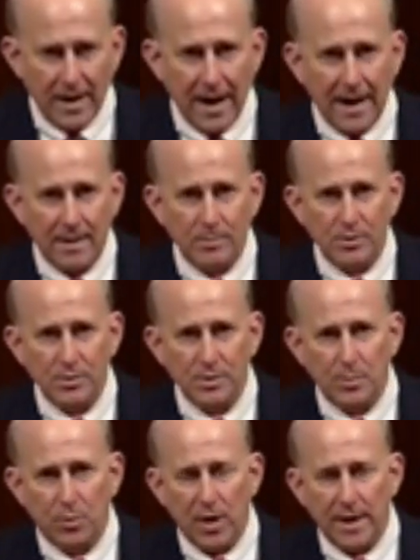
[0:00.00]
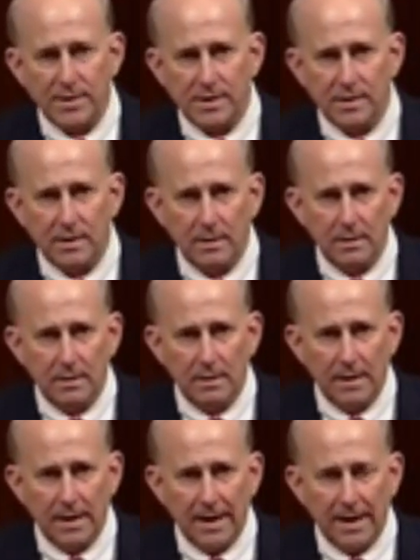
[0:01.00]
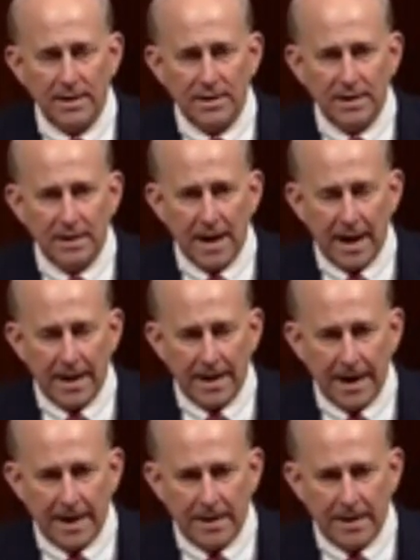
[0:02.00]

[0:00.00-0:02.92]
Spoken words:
The people that founded this country,